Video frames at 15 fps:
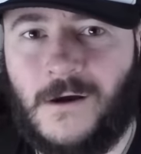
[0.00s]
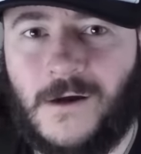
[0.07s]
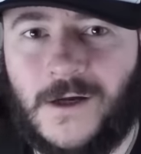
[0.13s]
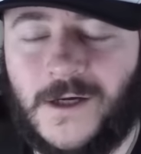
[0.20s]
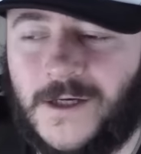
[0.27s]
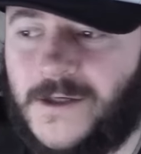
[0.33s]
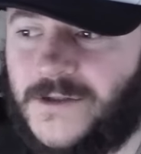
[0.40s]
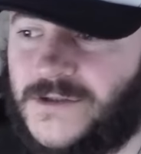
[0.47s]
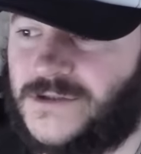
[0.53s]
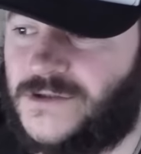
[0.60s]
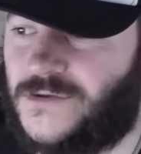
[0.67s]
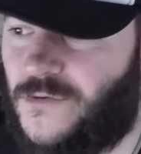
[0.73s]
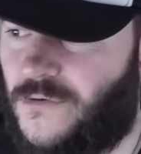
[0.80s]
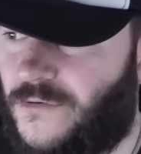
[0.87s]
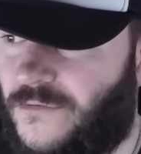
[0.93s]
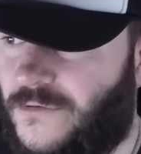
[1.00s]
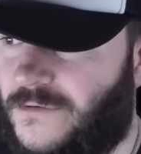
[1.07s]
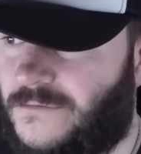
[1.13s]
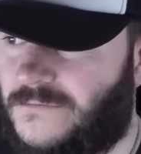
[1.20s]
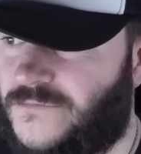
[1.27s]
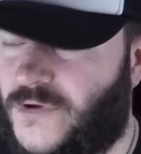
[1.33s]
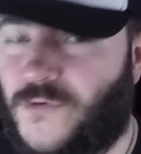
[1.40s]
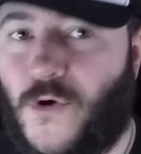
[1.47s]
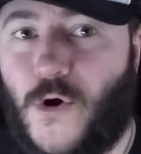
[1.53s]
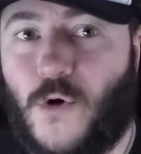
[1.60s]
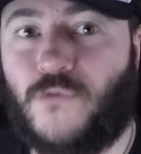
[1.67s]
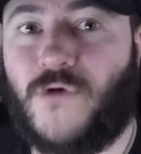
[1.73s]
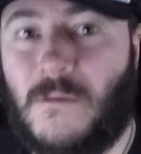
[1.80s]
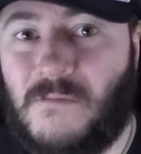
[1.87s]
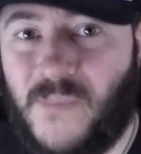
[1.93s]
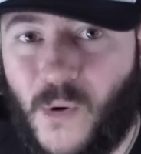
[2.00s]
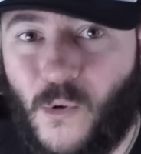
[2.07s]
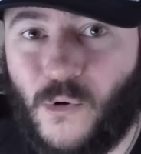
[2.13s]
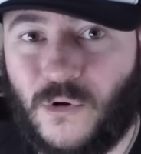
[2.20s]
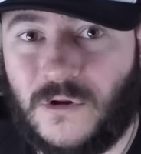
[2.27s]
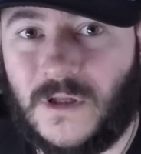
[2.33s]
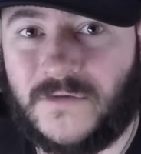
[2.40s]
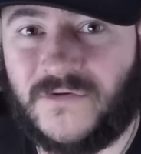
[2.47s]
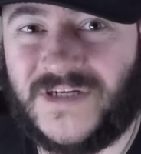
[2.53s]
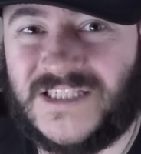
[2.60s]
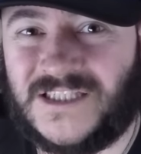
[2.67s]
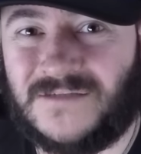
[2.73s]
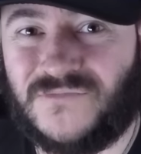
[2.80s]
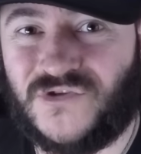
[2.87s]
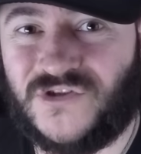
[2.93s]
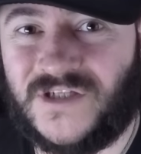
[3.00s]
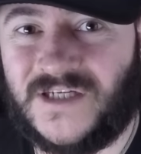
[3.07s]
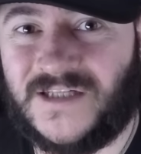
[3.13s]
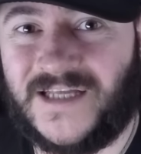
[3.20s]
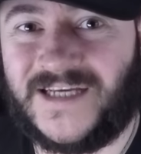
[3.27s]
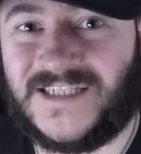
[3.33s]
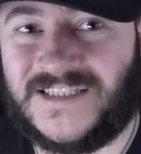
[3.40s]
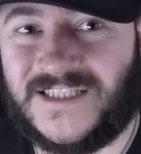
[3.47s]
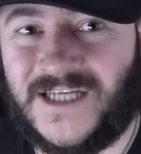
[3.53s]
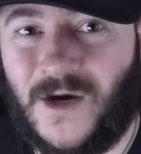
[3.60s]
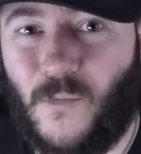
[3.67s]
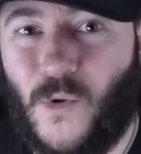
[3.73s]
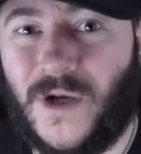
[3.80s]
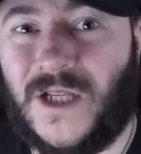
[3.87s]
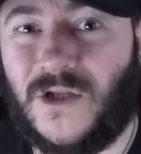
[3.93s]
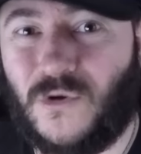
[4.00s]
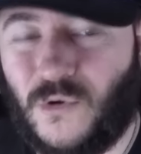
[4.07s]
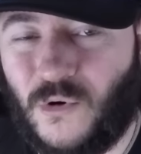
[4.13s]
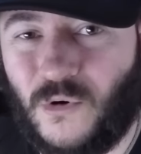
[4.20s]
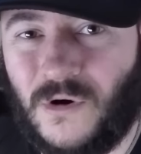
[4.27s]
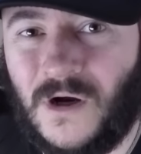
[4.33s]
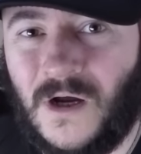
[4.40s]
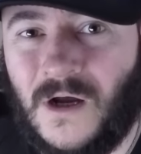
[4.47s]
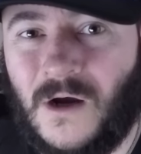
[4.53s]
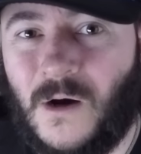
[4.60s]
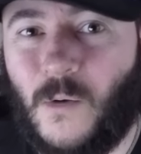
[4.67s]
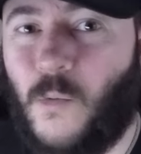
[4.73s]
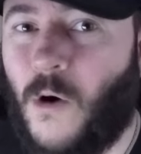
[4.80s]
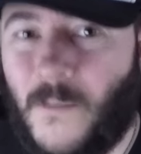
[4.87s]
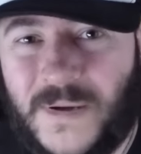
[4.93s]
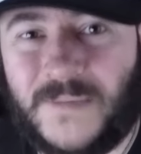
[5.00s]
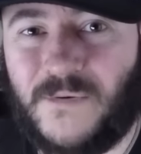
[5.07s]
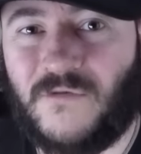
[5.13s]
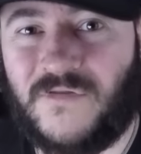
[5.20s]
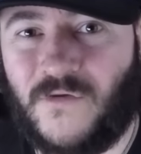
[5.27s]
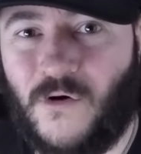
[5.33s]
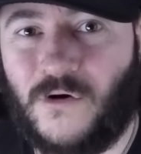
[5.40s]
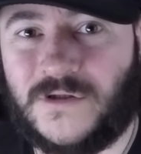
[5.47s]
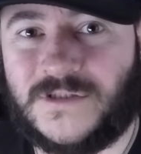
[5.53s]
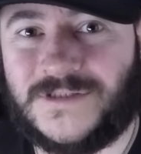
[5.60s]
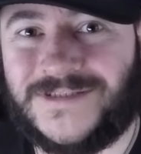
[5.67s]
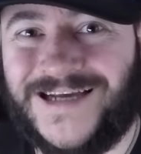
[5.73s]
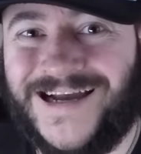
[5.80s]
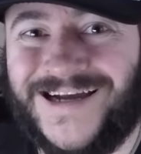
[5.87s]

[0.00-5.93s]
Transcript: Uh, so the Royal Rumble. the reason I'm doing it, like I say, I want to know what people thought.